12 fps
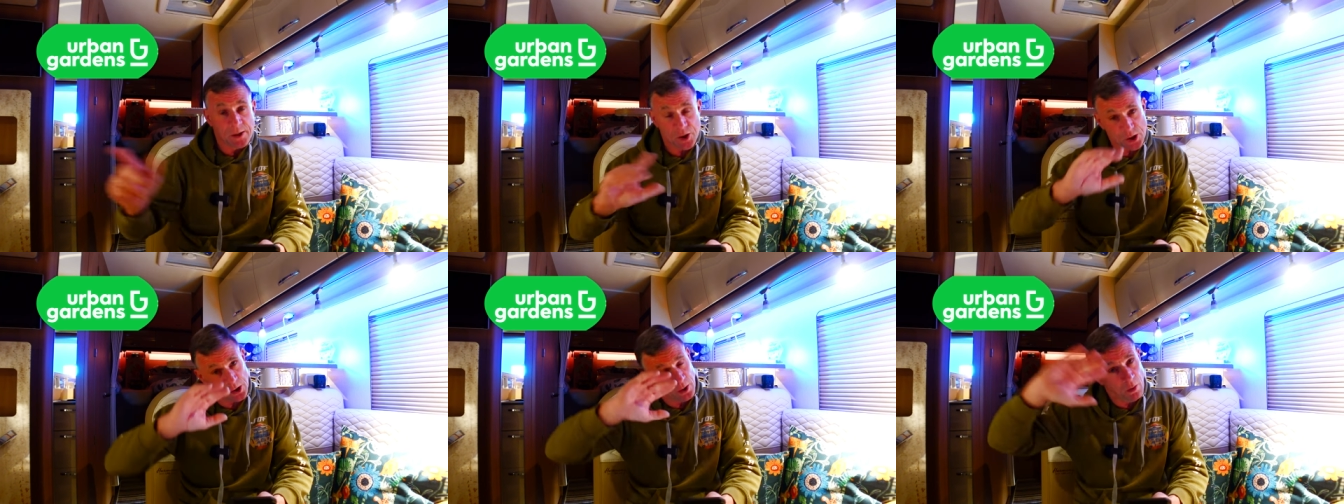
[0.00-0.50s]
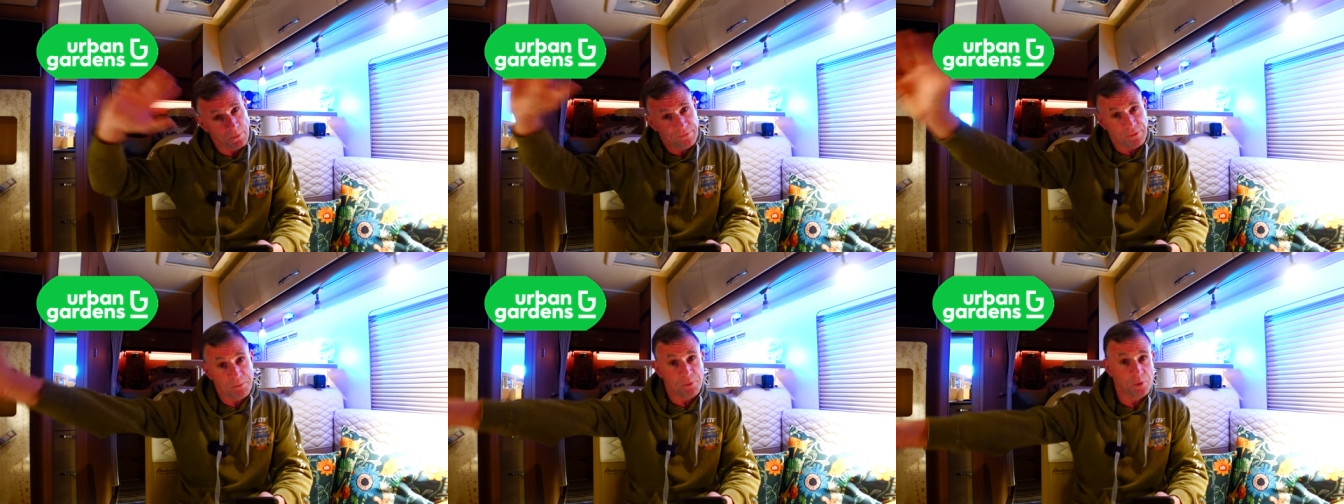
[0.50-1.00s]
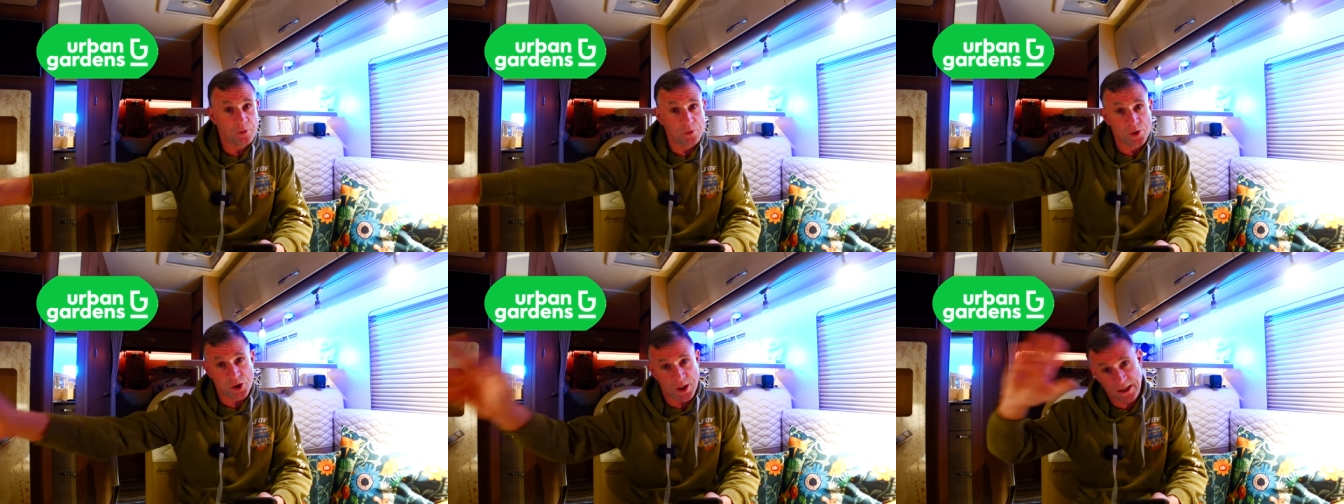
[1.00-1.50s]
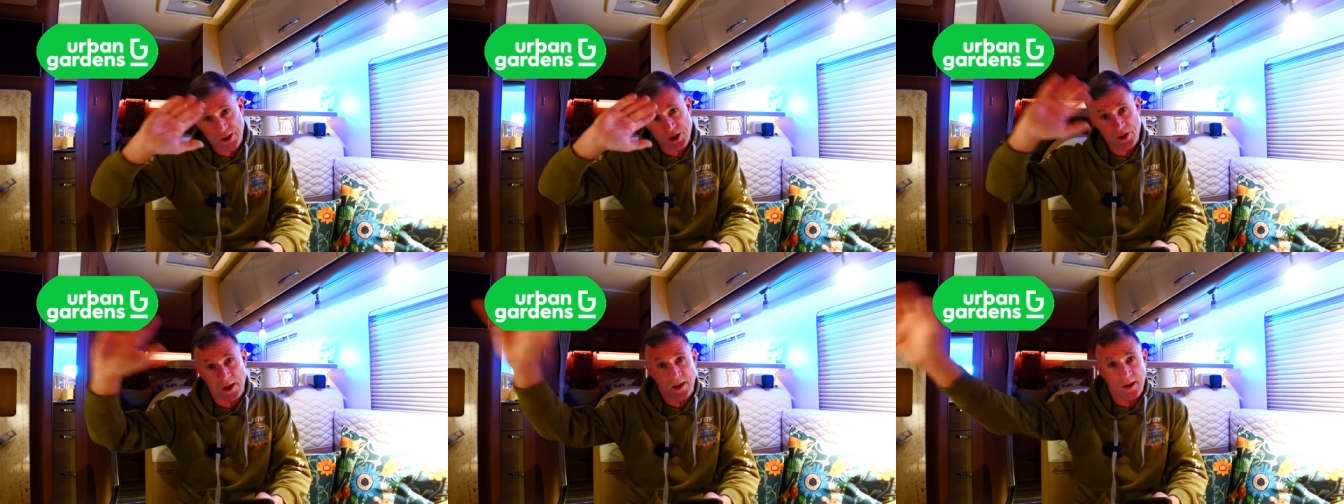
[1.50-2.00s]
just along from Bruges, the
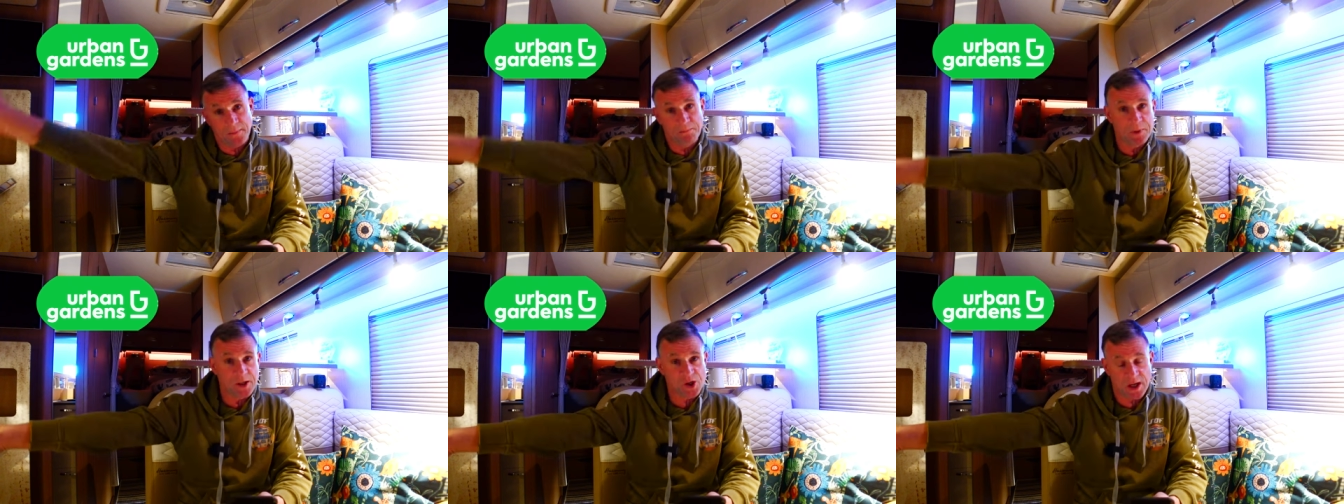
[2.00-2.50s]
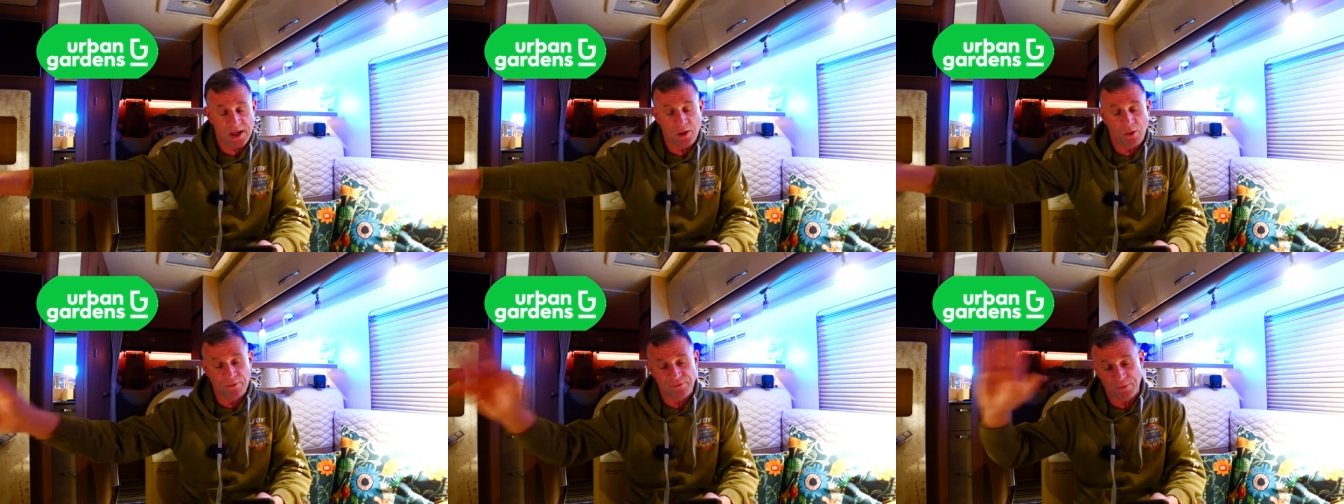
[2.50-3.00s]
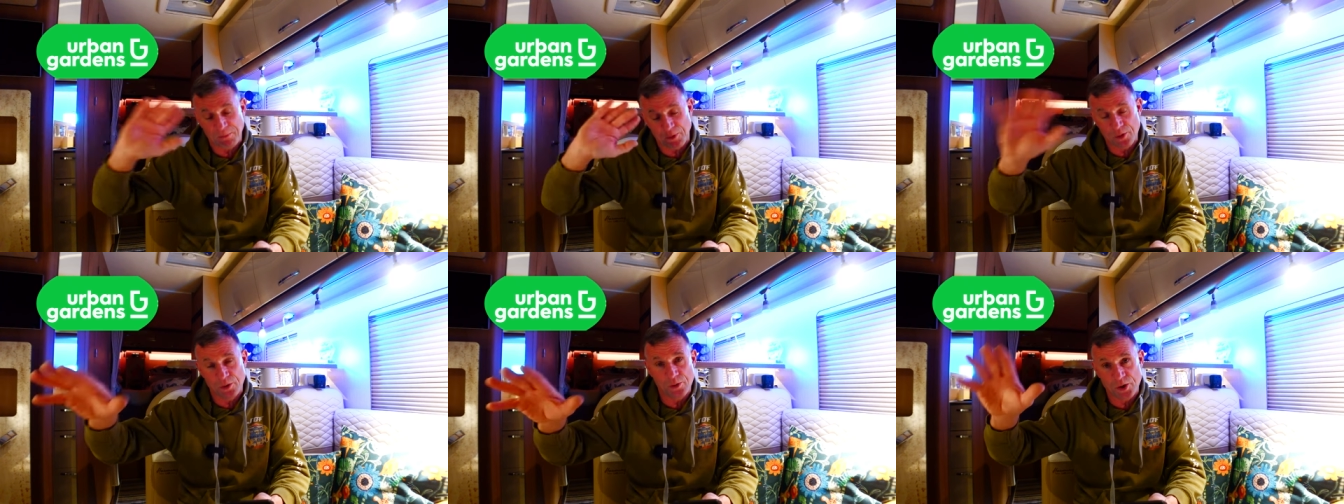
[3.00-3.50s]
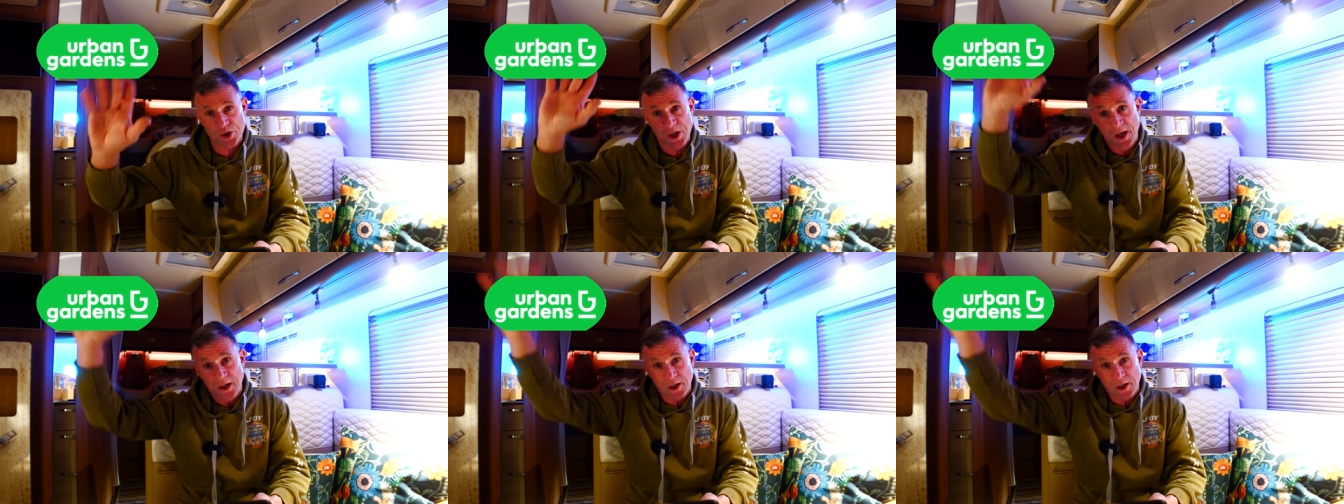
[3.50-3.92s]
next um, big city on from Bruges,